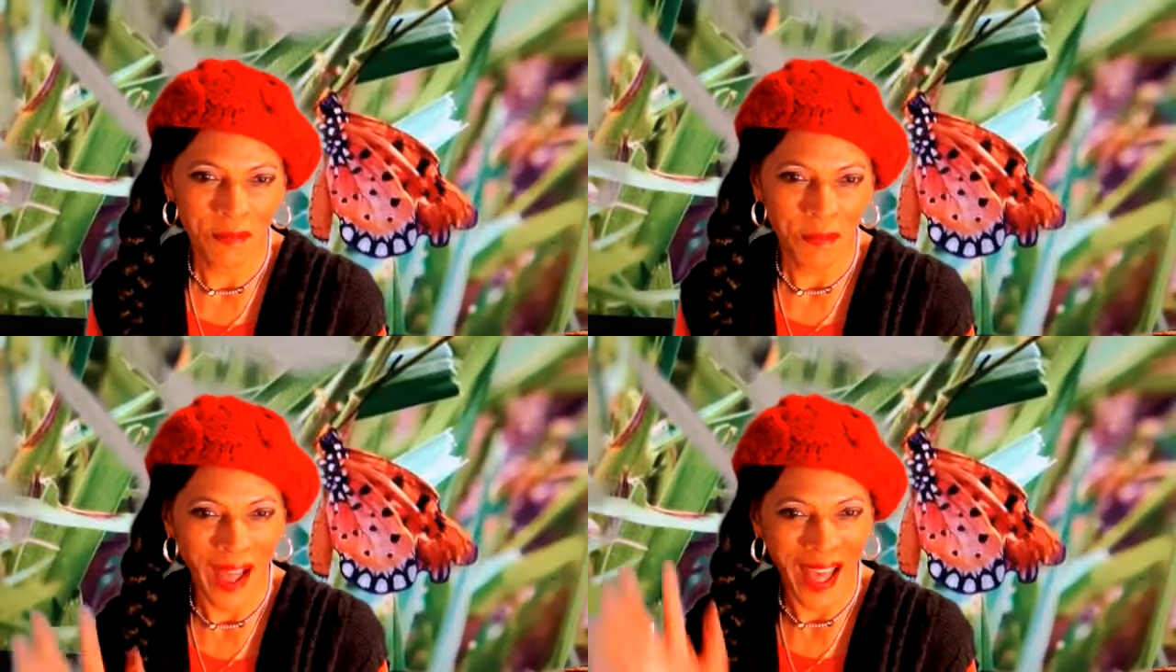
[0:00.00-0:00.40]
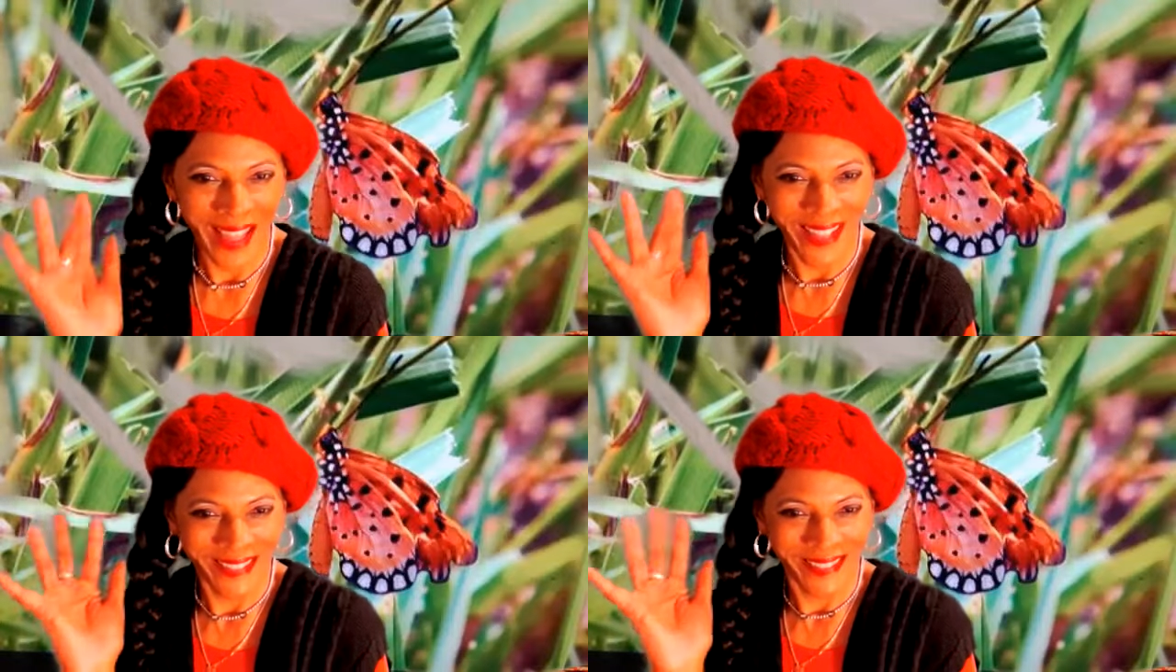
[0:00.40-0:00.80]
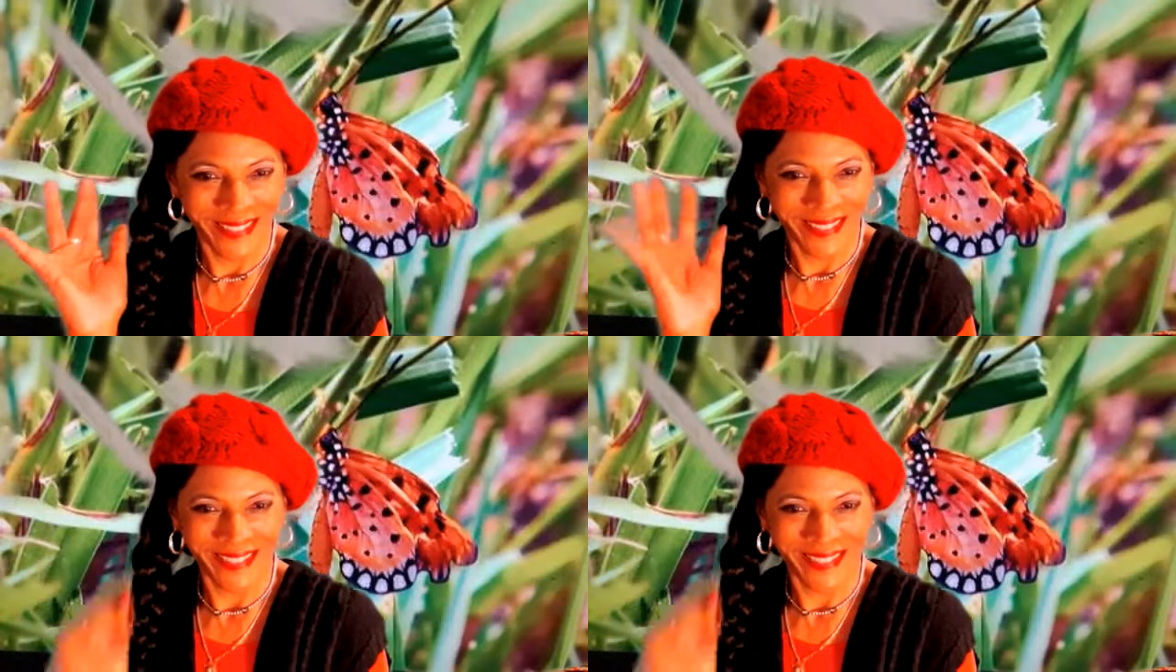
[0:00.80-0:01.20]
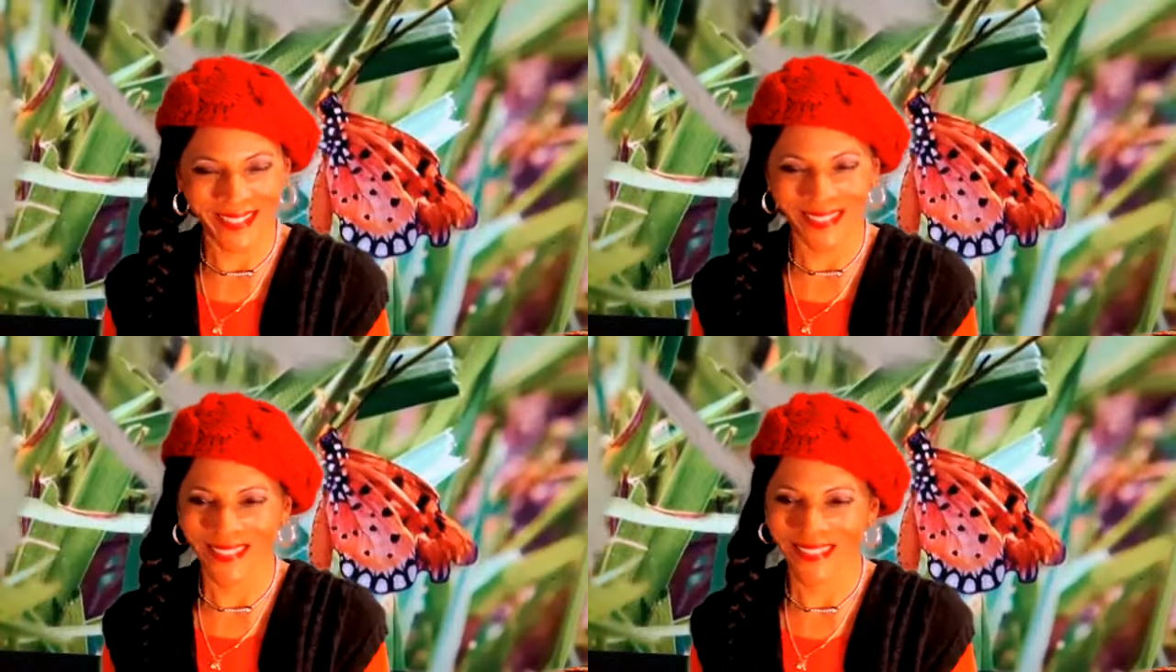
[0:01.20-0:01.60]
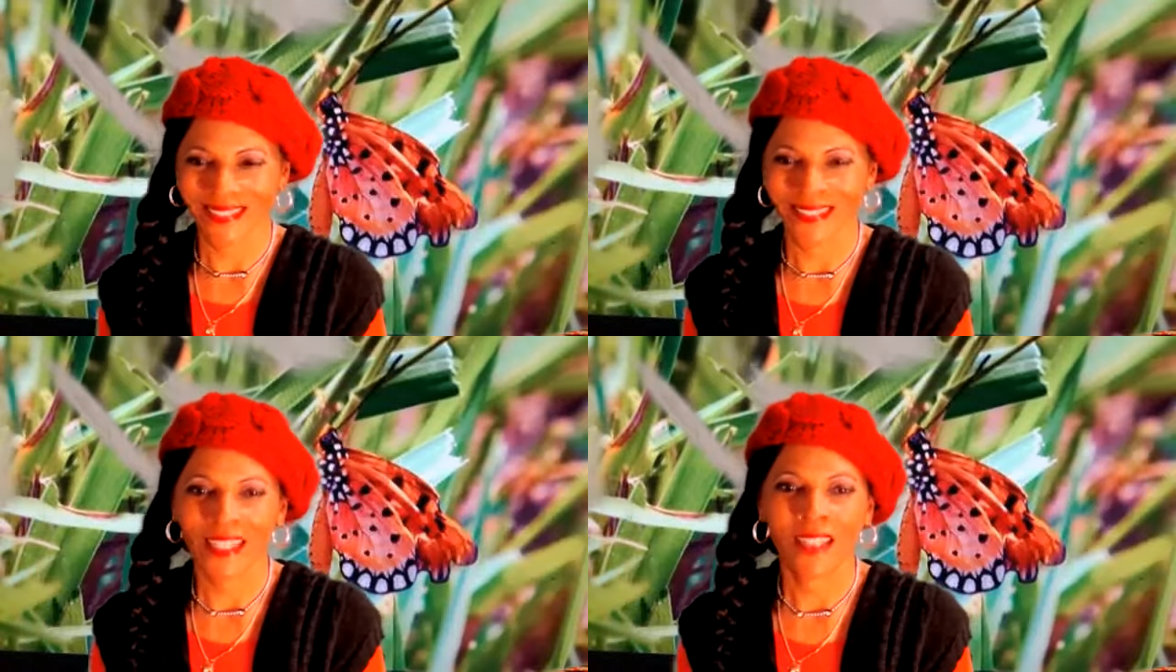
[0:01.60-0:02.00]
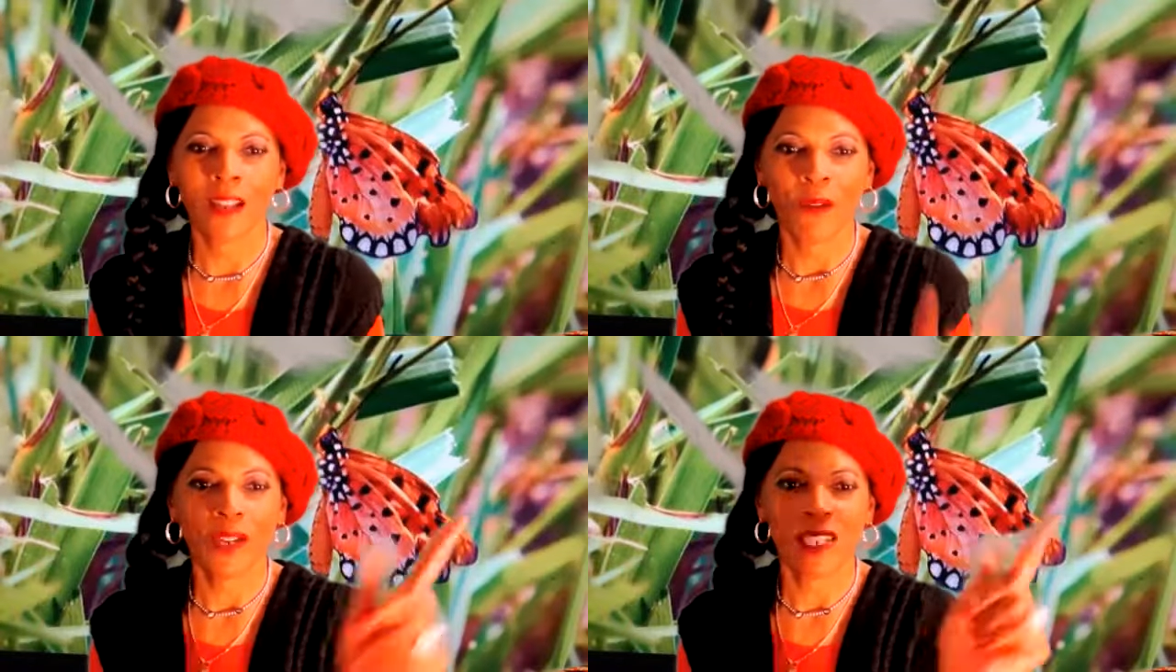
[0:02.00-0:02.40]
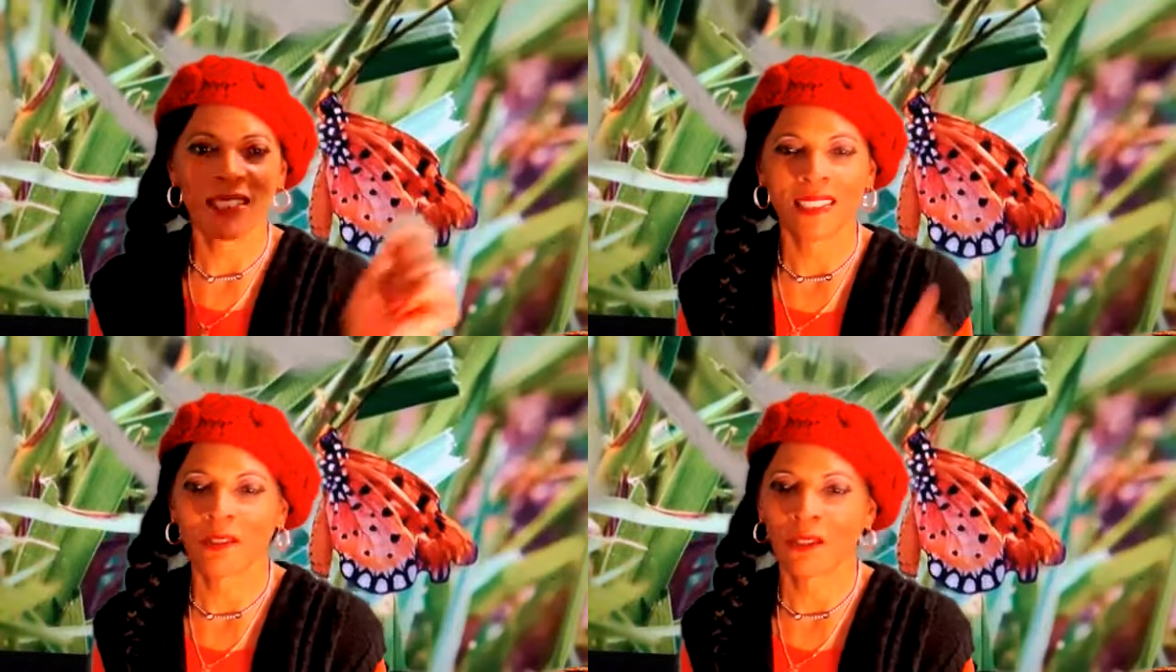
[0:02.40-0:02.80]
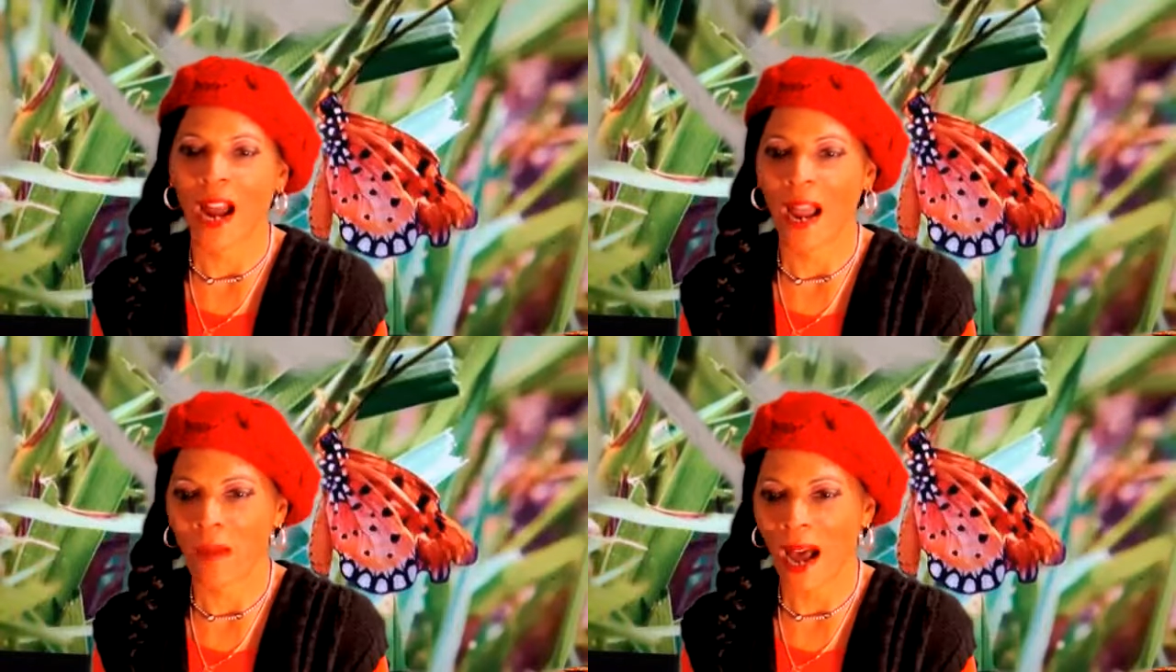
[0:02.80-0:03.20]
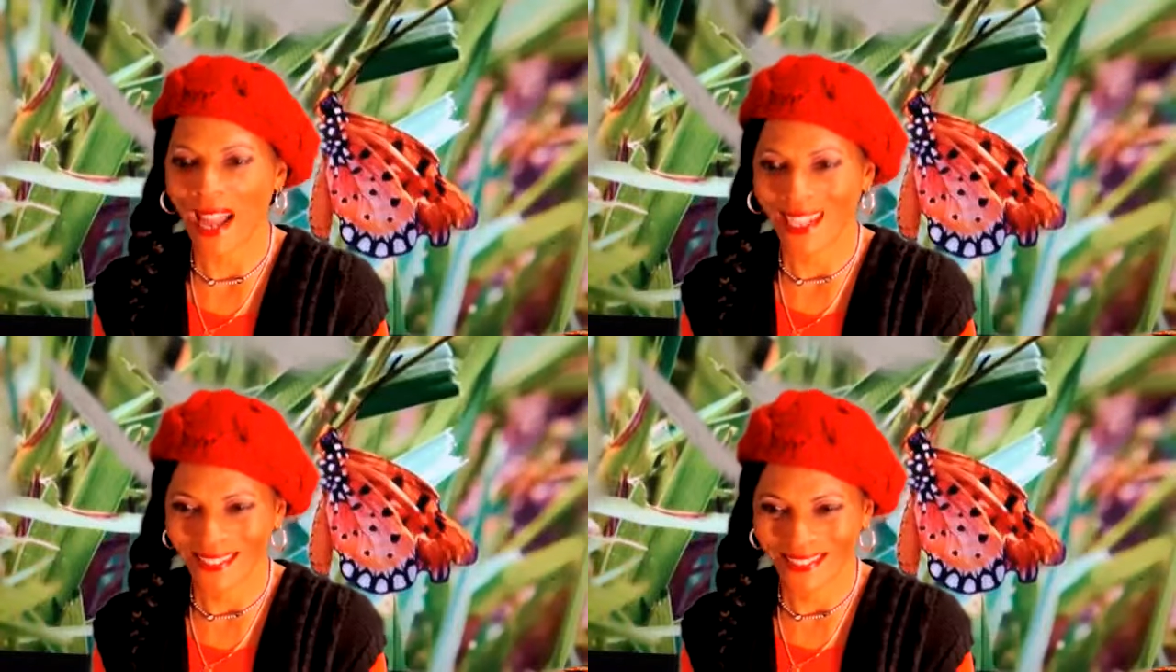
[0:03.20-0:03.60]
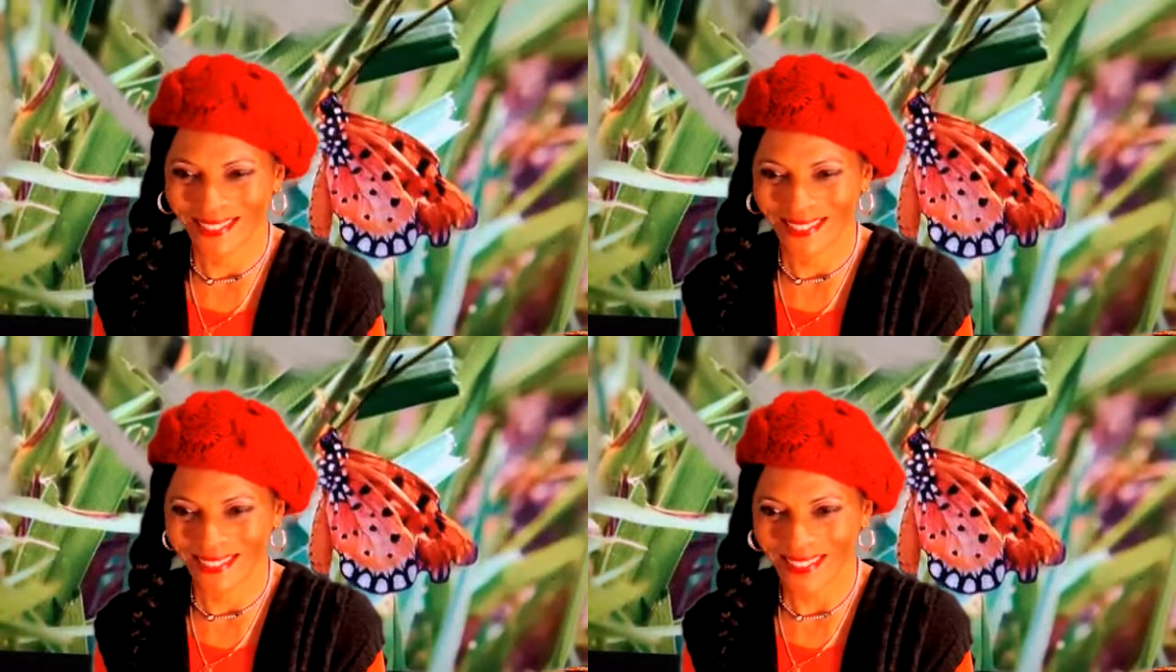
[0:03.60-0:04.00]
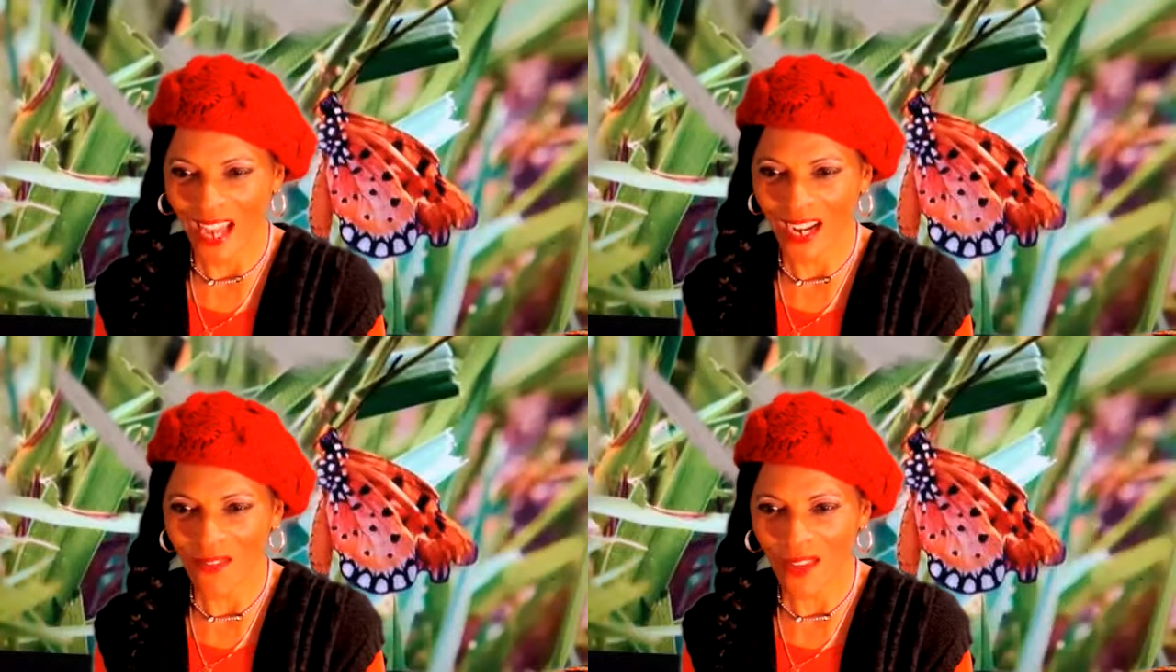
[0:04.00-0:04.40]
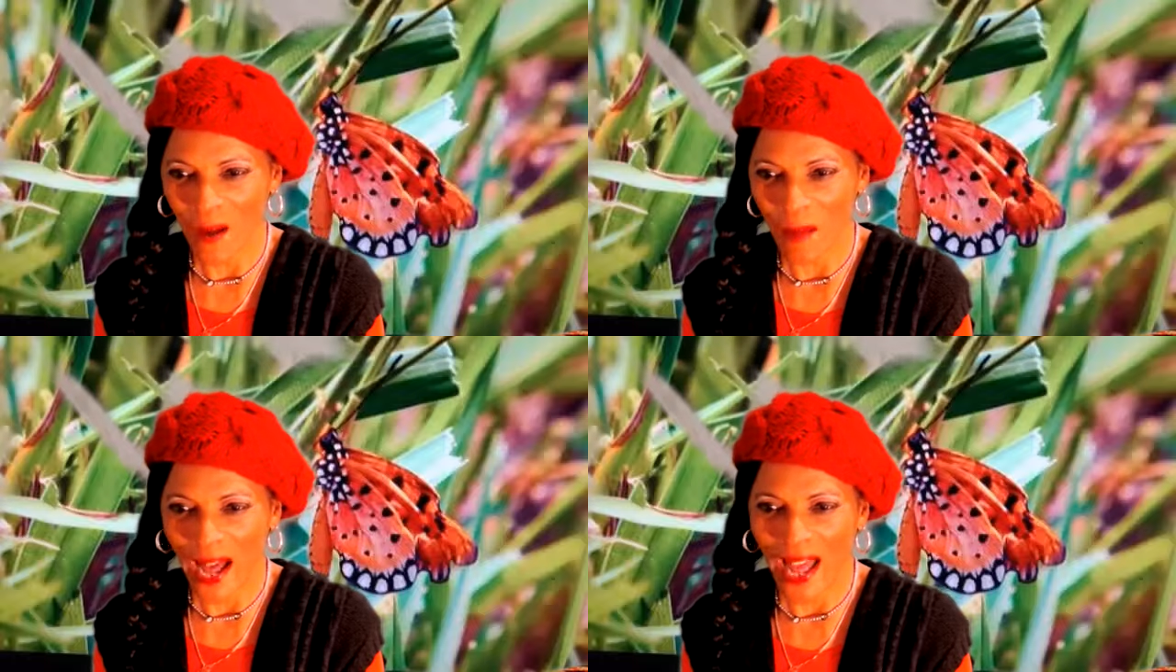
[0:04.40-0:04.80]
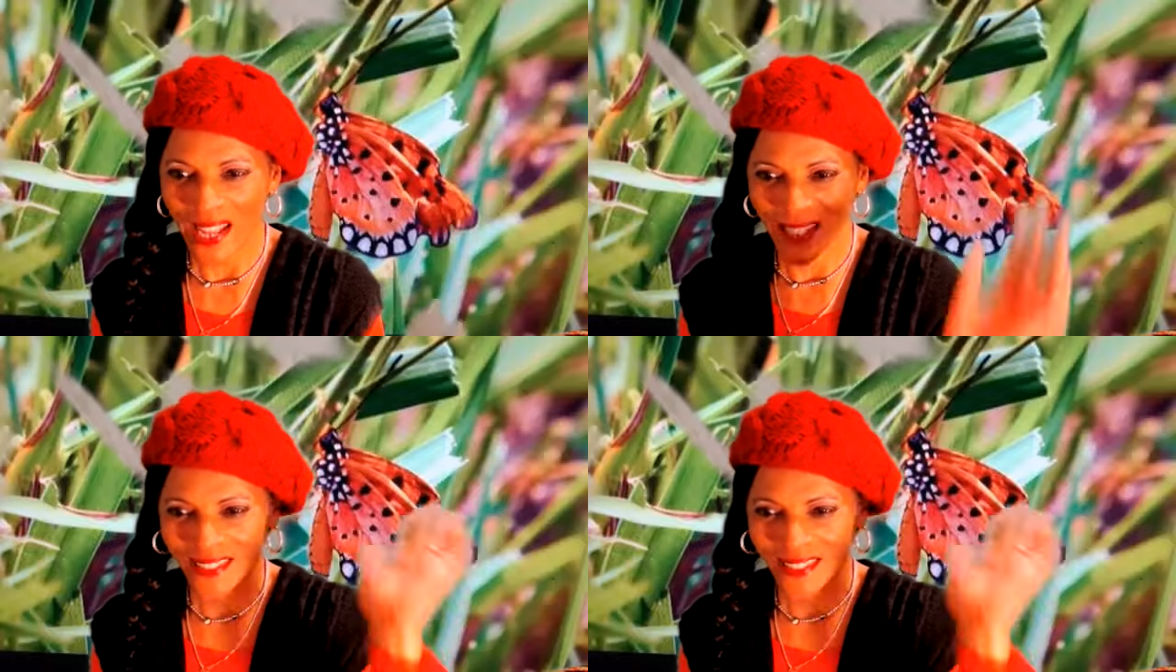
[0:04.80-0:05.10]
Bye. Don't forget to subscribe. Bye. I love y'all. Bye.